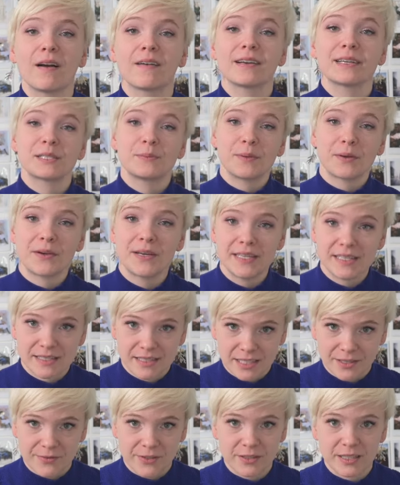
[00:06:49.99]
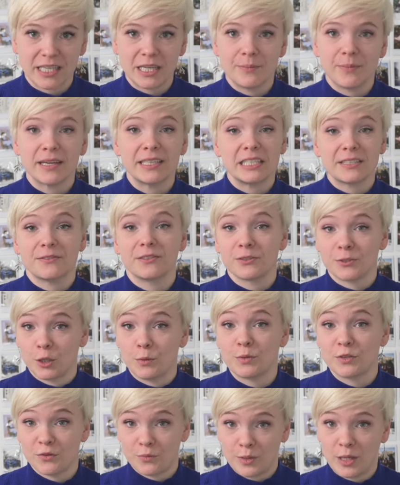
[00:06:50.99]
are experienced differently by different
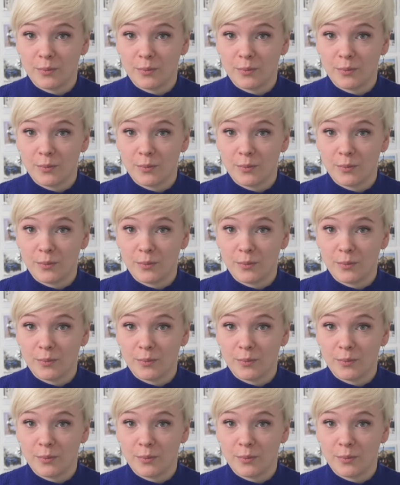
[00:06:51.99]
groups of